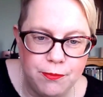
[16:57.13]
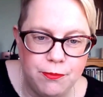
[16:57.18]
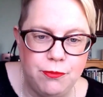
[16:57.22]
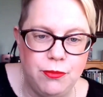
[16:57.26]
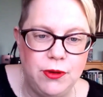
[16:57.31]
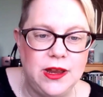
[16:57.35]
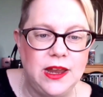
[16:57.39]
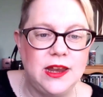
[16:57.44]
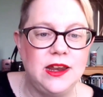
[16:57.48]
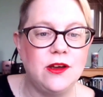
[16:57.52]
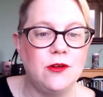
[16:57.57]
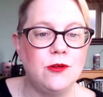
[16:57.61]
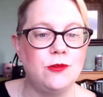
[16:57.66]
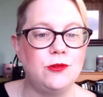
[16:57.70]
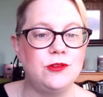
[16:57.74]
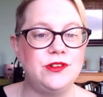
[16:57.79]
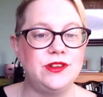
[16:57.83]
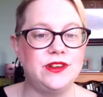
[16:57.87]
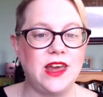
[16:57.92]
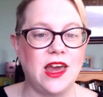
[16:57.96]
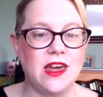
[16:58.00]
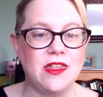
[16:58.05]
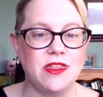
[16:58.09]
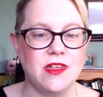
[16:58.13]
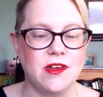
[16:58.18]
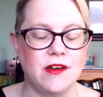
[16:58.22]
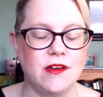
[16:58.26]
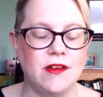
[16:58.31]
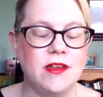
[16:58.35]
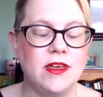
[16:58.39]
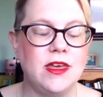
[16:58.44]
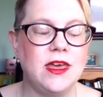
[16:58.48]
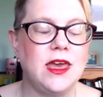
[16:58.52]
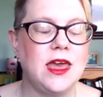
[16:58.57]
bringing it all
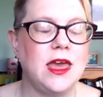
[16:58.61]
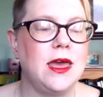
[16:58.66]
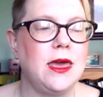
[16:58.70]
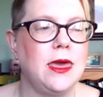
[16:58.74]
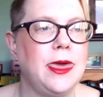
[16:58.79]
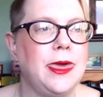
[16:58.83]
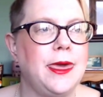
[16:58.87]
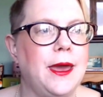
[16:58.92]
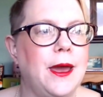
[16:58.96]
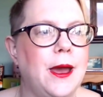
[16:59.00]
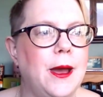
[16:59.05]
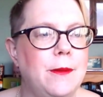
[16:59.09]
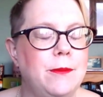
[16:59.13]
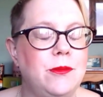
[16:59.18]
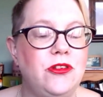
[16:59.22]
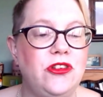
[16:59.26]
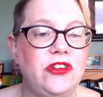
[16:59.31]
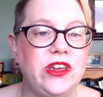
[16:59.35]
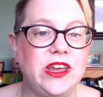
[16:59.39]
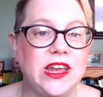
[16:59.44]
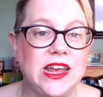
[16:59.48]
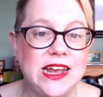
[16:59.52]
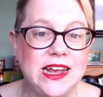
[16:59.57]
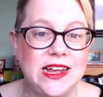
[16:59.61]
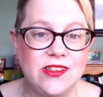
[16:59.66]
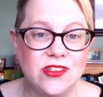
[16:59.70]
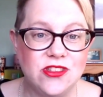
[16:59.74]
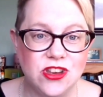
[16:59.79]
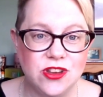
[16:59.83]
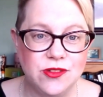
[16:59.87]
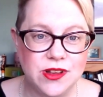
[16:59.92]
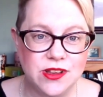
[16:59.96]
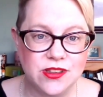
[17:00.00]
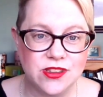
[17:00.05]
together. She is
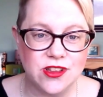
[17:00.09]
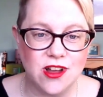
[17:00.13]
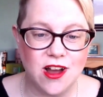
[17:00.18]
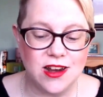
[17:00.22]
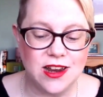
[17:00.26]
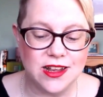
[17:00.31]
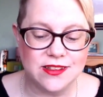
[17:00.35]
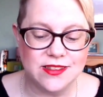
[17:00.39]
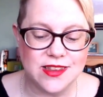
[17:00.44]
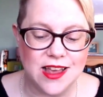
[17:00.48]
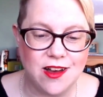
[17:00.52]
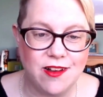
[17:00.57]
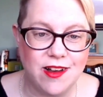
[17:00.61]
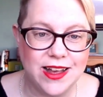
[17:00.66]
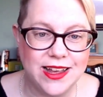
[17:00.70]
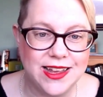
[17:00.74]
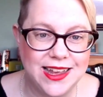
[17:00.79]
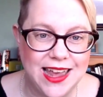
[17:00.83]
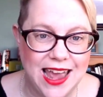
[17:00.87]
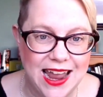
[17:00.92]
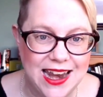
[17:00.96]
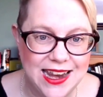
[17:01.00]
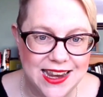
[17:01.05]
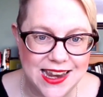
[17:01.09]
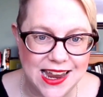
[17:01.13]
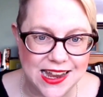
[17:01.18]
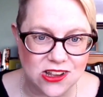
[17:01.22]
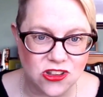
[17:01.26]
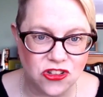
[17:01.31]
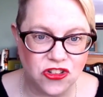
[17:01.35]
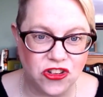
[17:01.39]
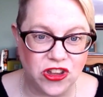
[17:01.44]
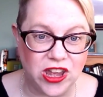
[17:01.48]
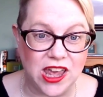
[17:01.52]
doing Style XL again
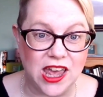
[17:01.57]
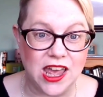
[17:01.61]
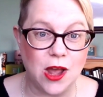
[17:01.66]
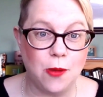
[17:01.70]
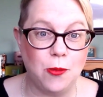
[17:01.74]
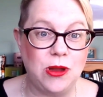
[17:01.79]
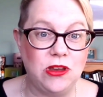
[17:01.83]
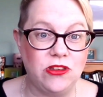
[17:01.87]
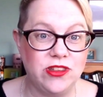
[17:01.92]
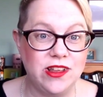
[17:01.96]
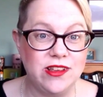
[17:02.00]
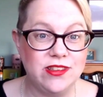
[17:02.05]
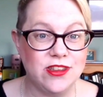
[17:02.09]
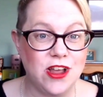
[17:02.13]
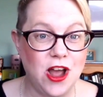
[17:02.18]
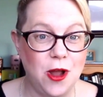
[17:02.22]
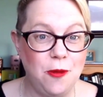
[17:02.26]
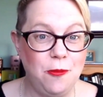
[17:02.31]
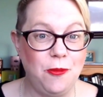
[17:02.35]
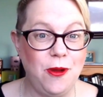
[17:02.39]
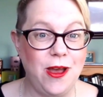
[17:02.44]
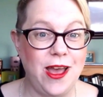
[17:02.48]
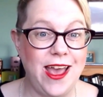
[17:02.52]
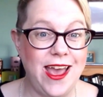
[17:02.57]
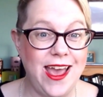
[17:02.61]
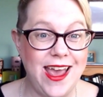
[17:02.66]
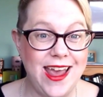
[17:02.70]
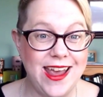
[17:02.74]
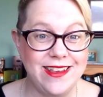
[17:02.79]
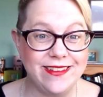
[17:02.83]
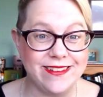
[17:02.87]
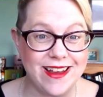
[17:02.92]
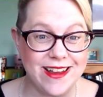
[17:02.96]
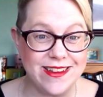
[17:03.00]
next year, which this time, woohoo,
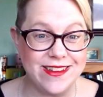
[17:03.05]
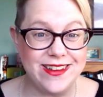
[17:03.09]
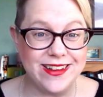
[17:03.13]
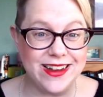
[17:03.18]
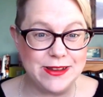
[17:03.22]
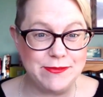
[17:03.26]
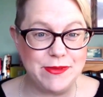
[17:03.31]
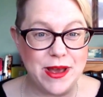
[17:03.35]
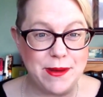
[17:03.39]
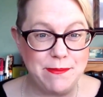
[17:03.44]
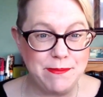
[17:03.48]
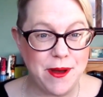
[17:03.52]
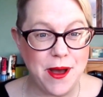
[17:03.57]
is actually going to be in